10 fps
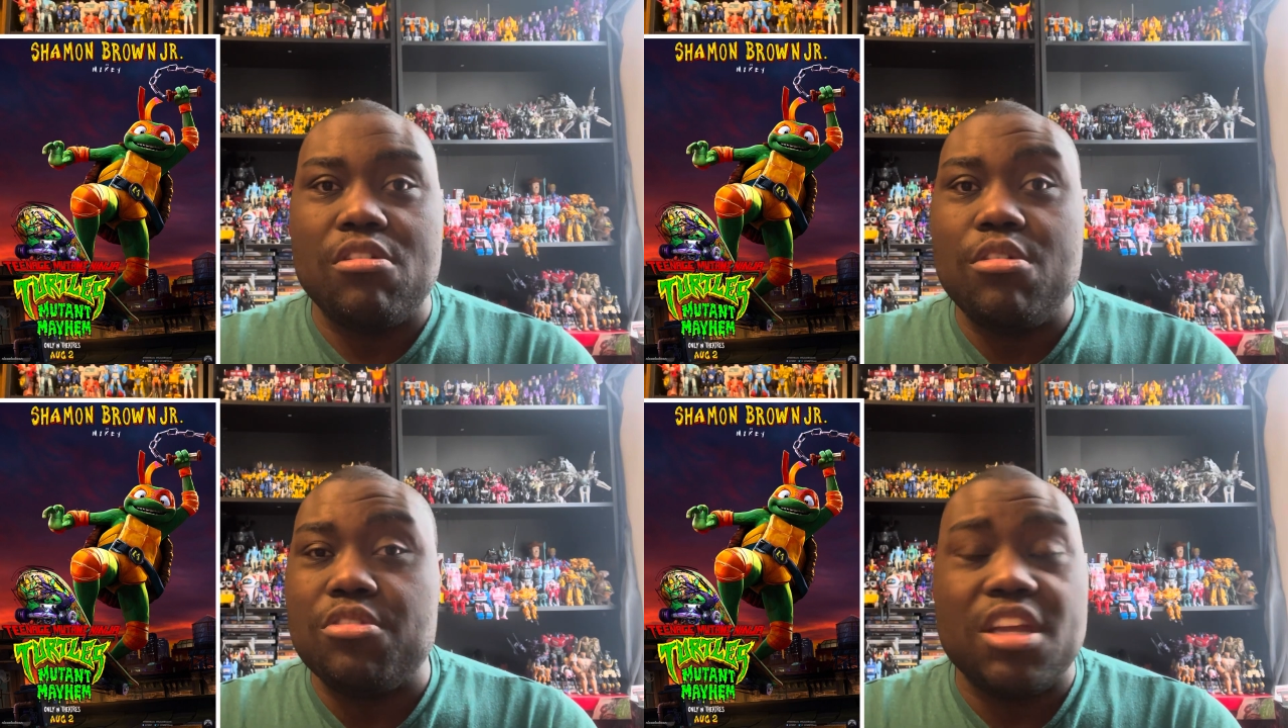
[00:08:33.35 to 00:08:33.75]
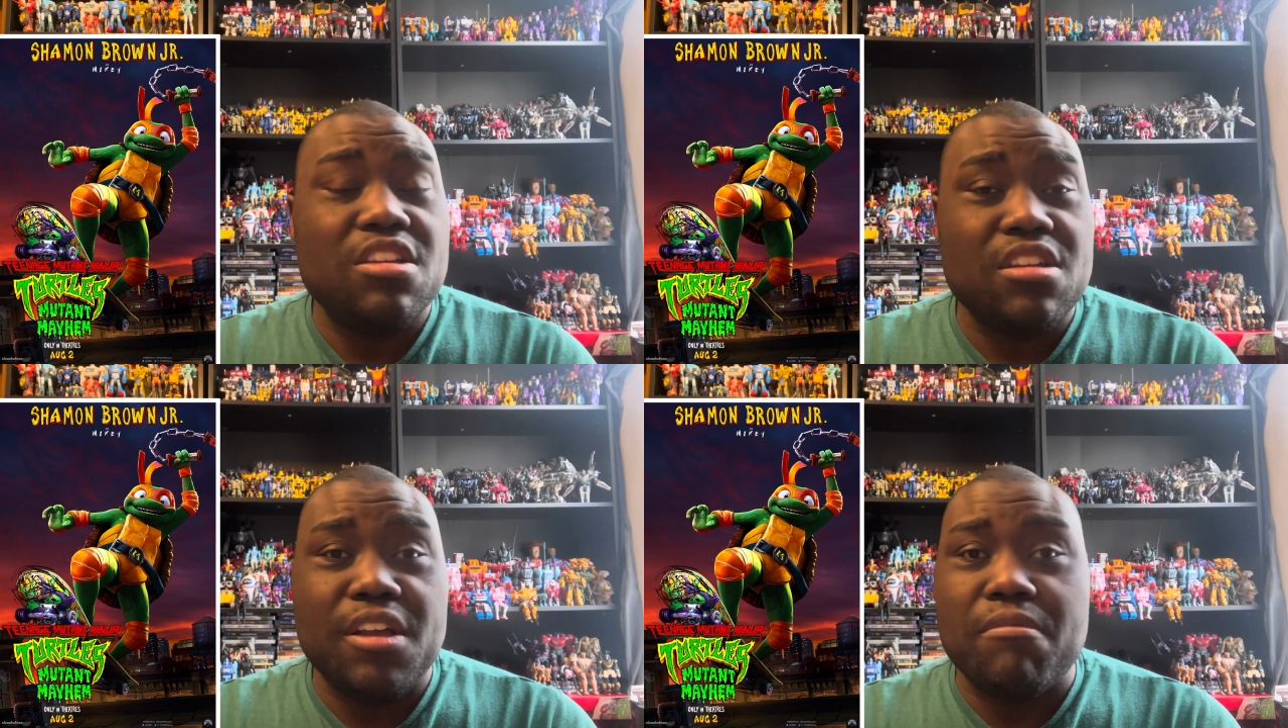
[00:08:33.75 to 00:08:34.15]
who's
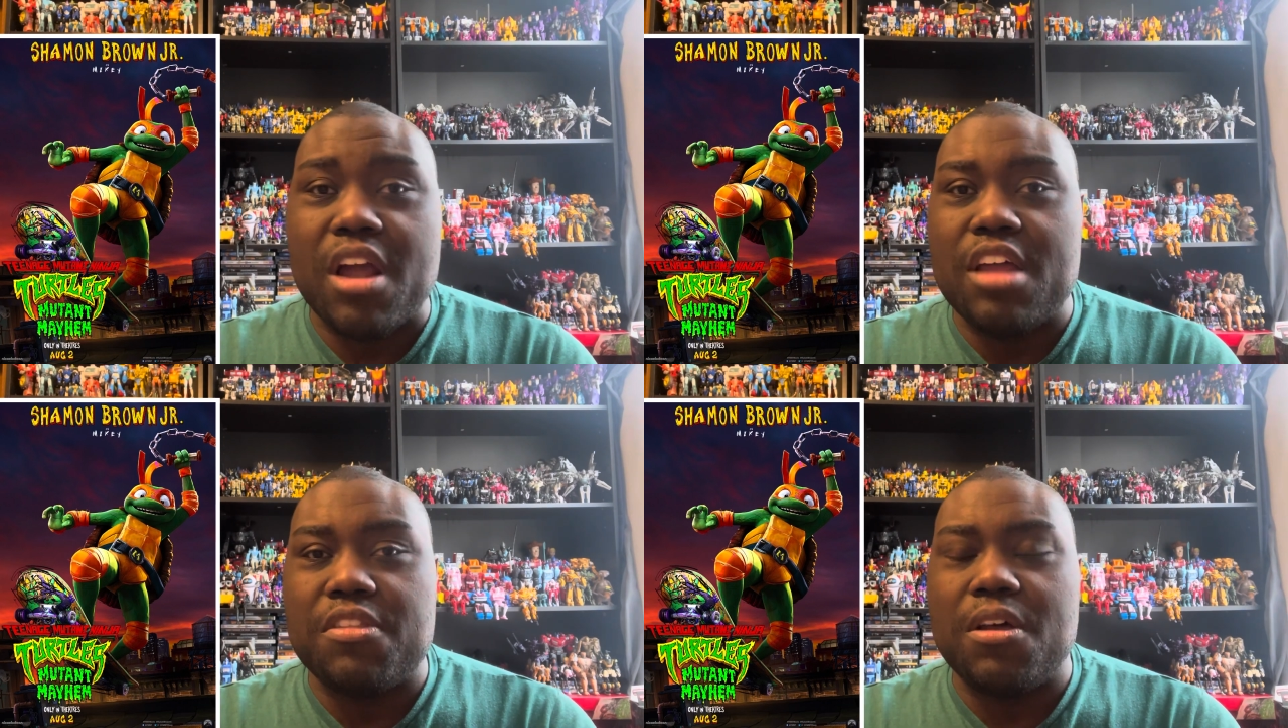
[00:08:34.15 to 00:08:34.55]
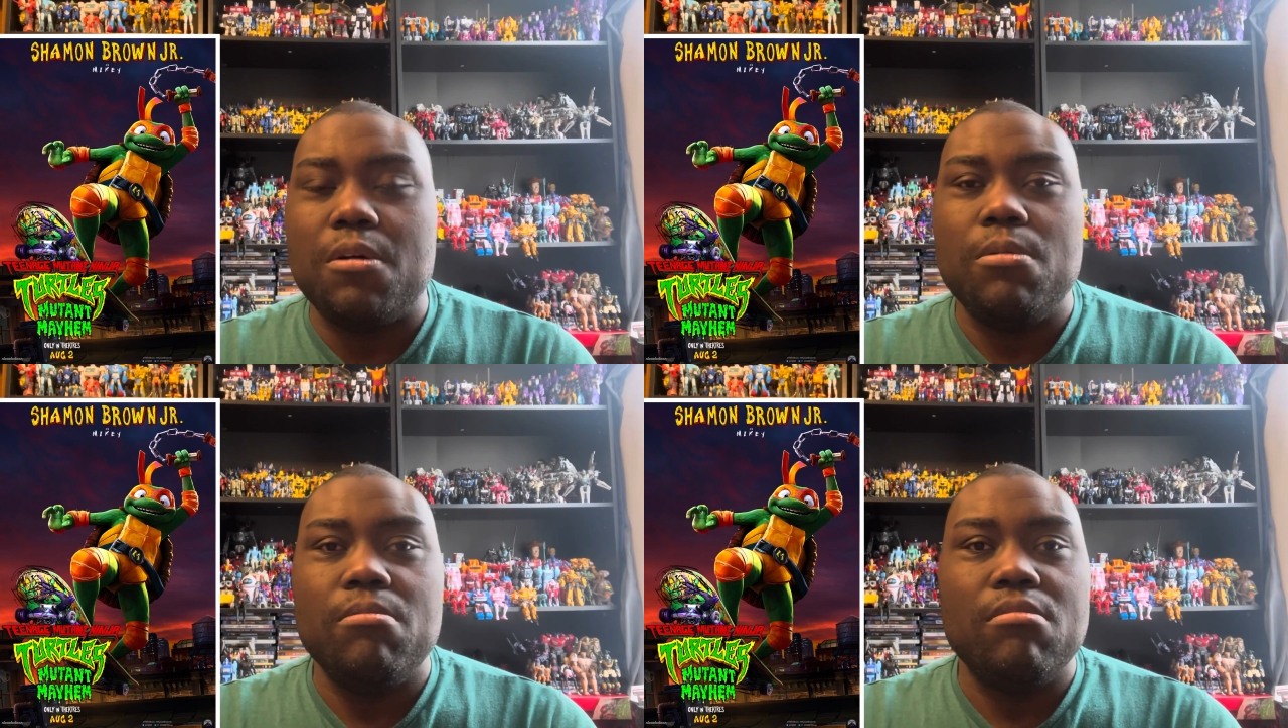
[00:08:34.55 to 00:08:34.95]
technically a rat
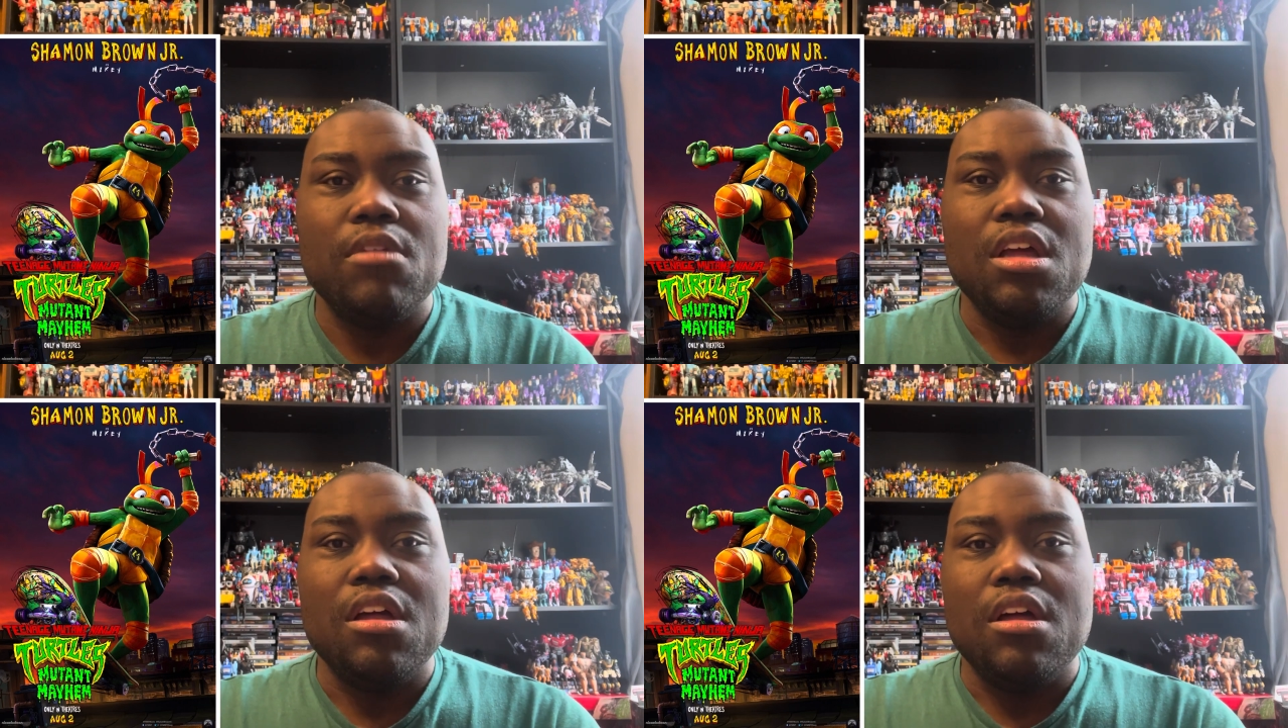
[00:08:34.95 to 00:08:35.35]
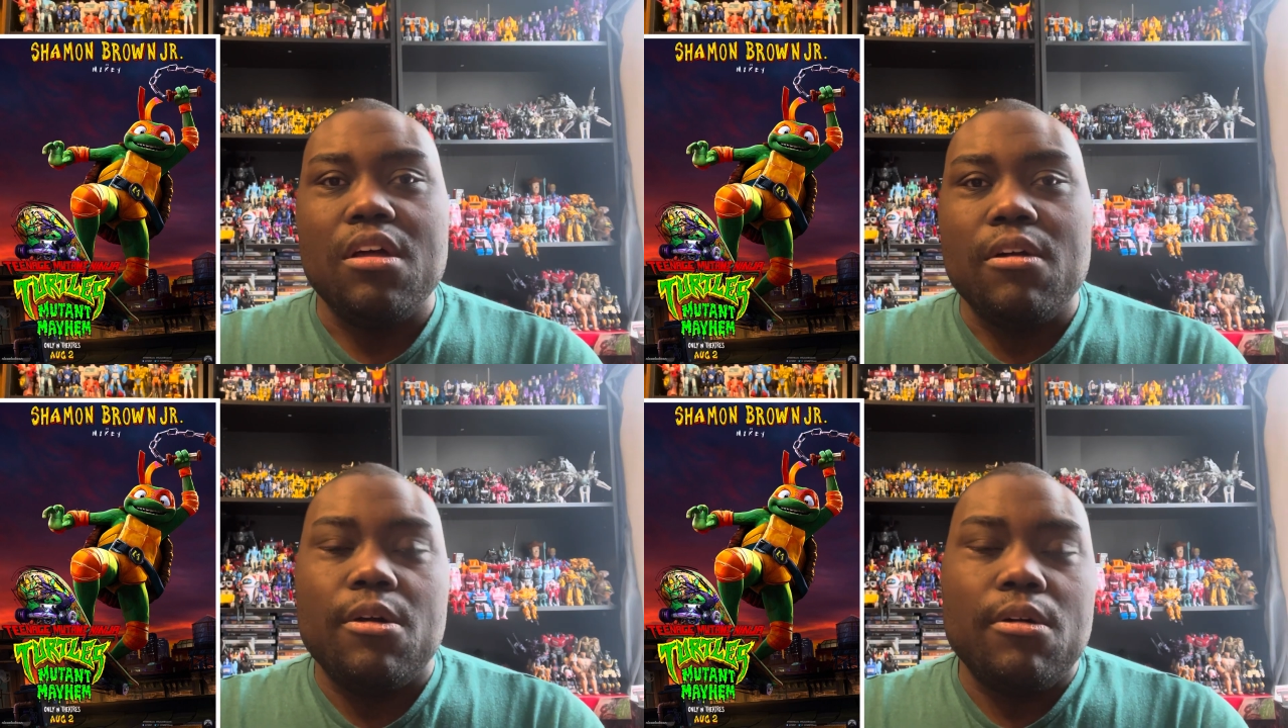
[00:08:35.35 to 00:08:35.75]
though.
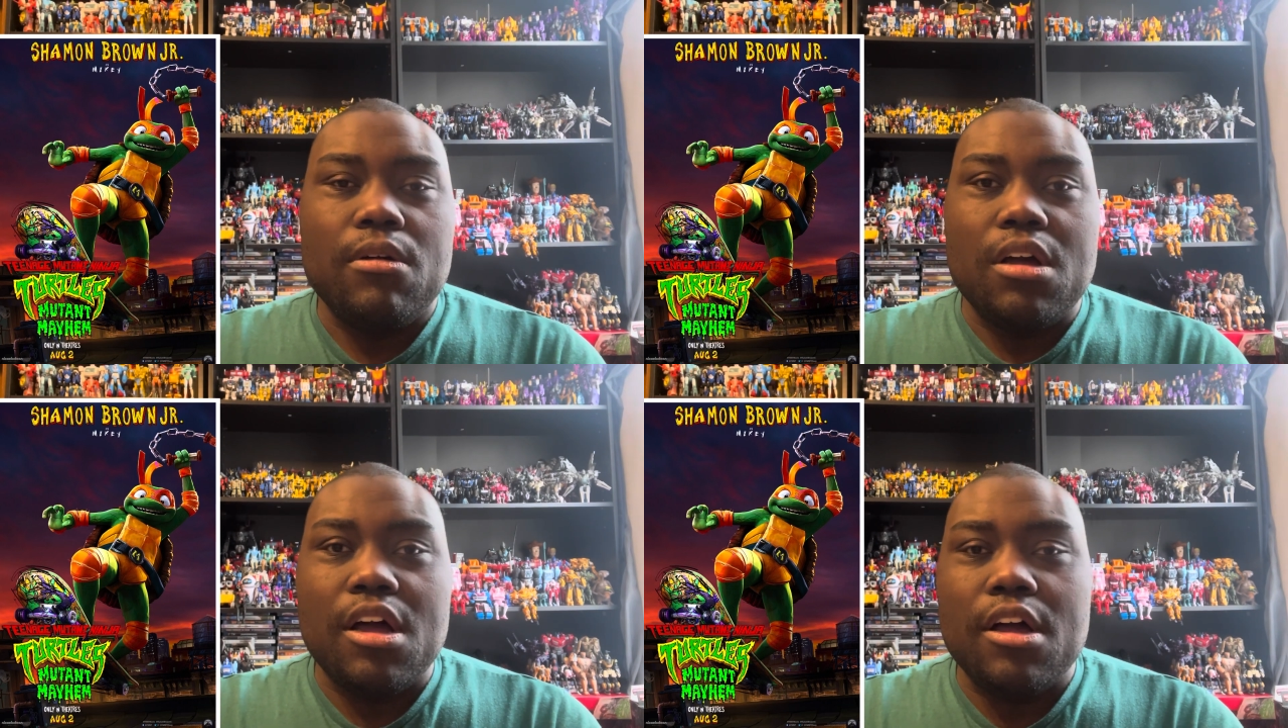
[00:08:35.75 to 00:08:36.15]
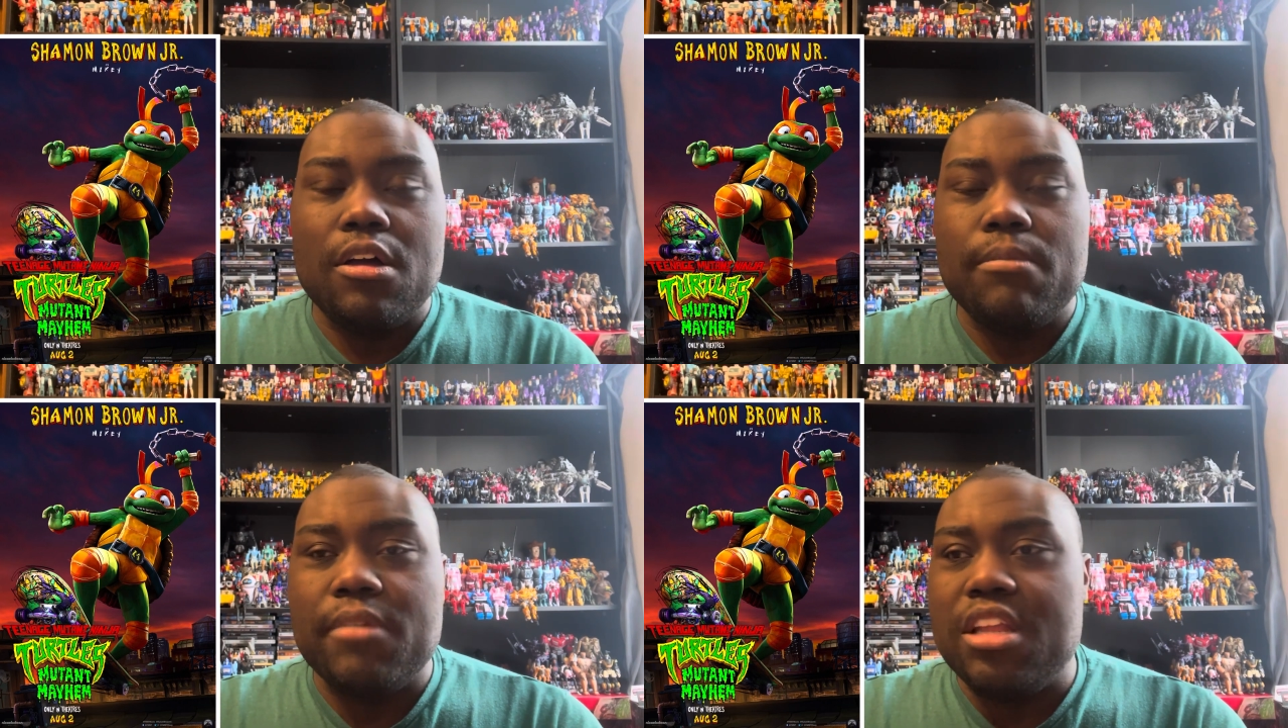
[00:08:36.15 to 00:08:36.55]

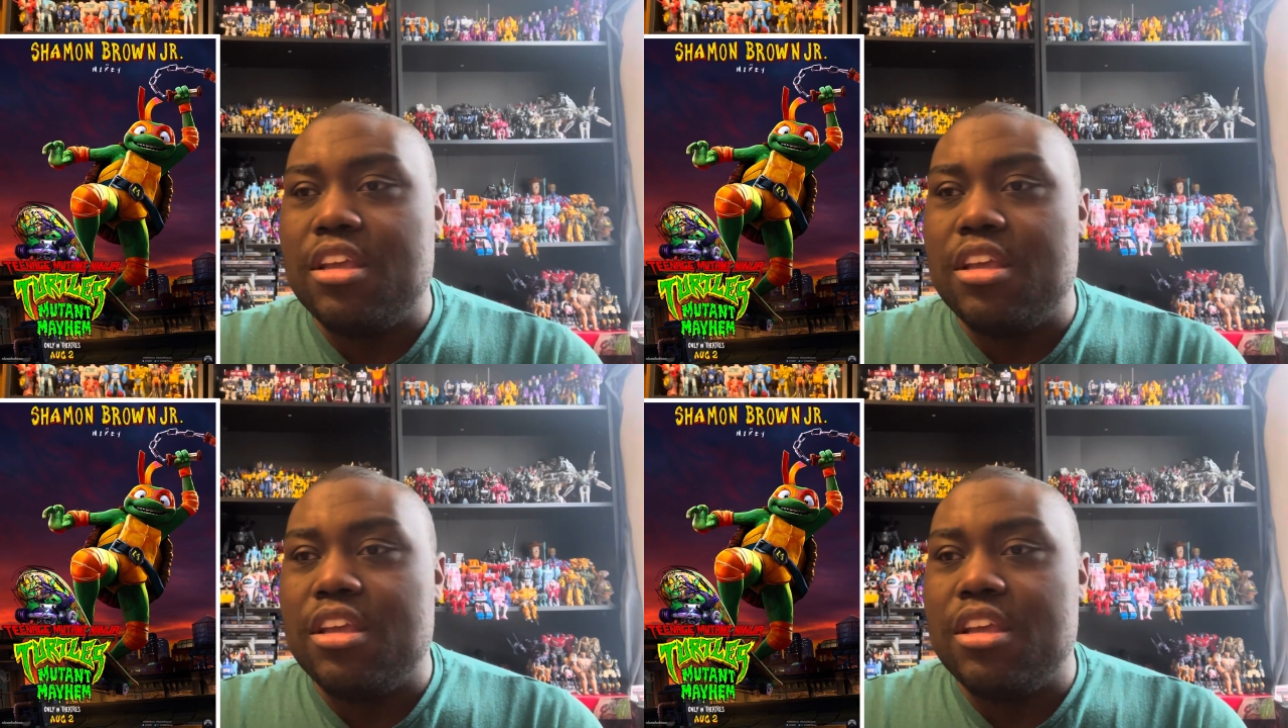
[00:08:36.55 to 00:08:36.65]
And